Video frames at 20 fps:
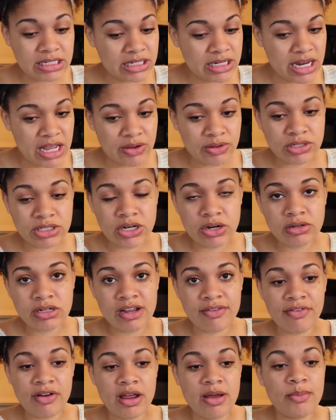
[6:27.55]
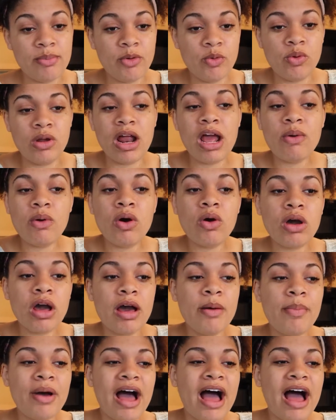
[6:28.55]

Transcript: Today was no different, but when I woke up,